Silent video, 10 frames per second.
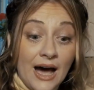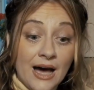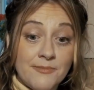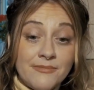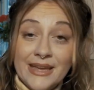
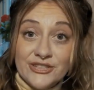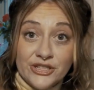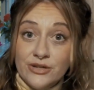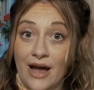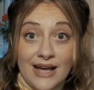Make sure
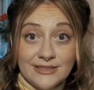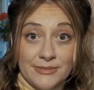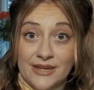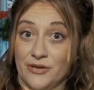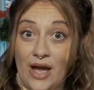you ask
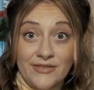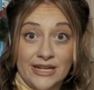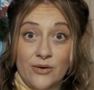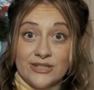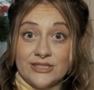me if you have
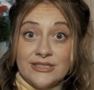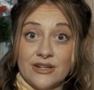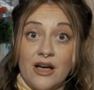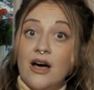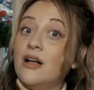any questions
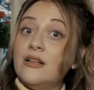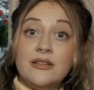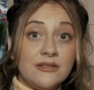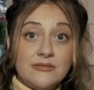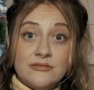at
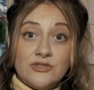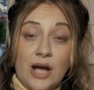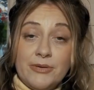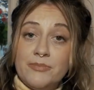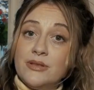all,
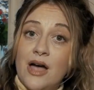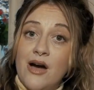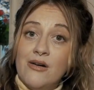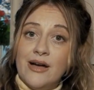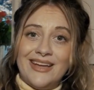drop them
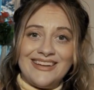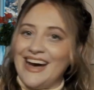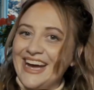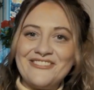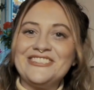below and
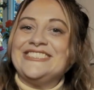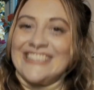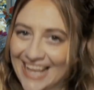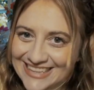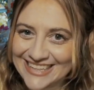I would
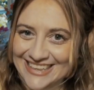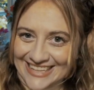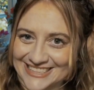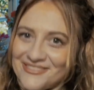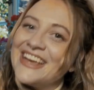gladly
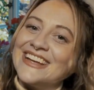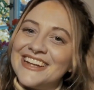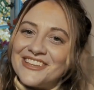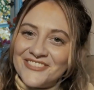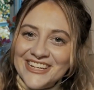like to make
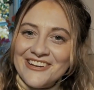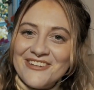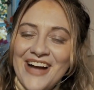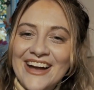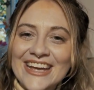another video
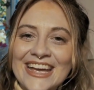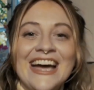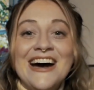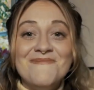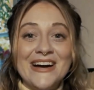about it.
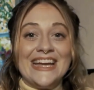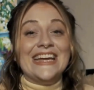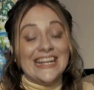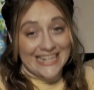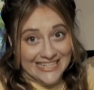But
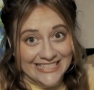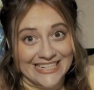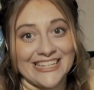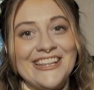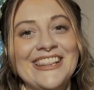
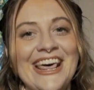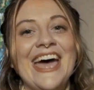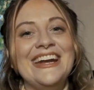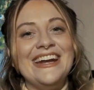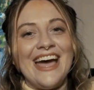until
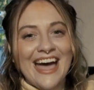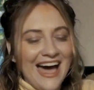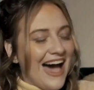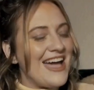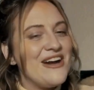then,
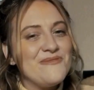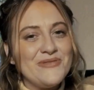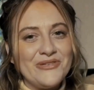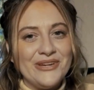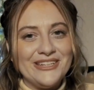I hope
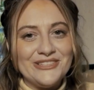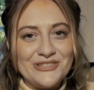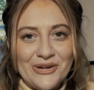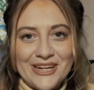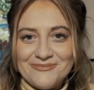you
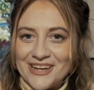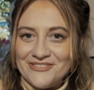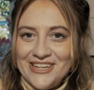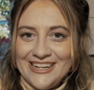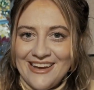enjoyed my
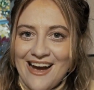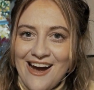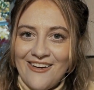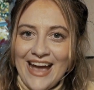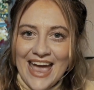
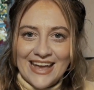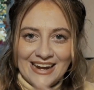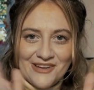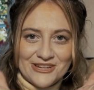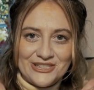video and
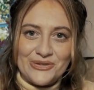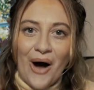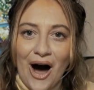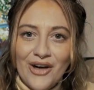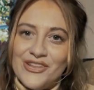I wish you
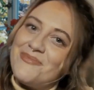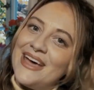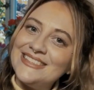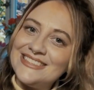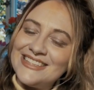all the
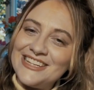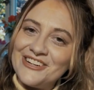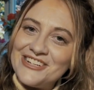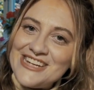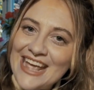best with
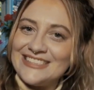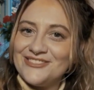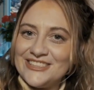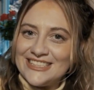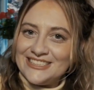your next
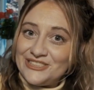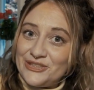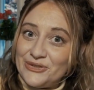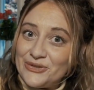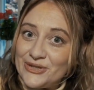visit
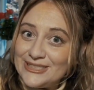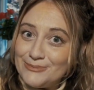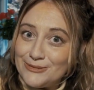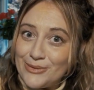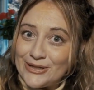to
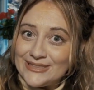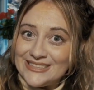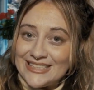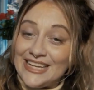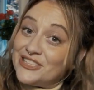Christmas
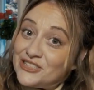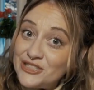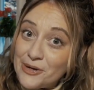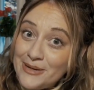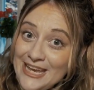markets in
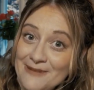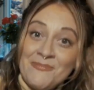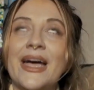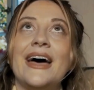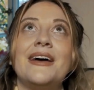Germany.
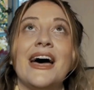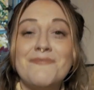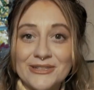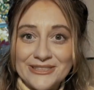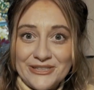I'm
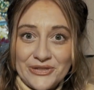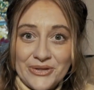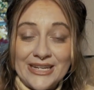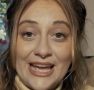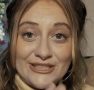personally
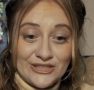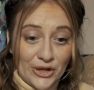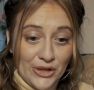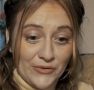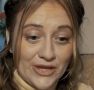doing a
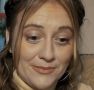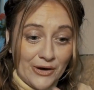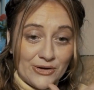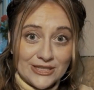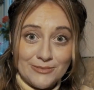solo
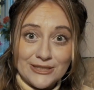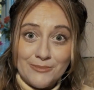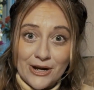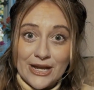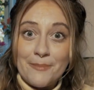female Christmas
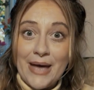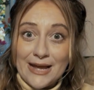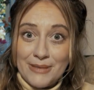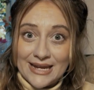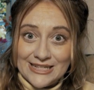market
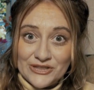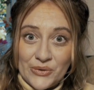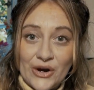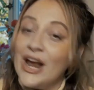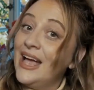backpacking
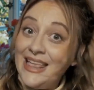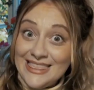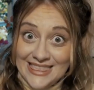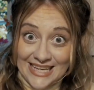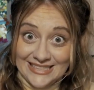tour
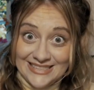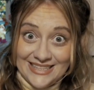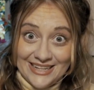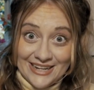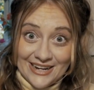this
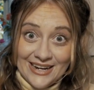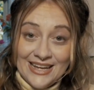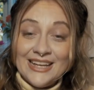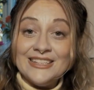year.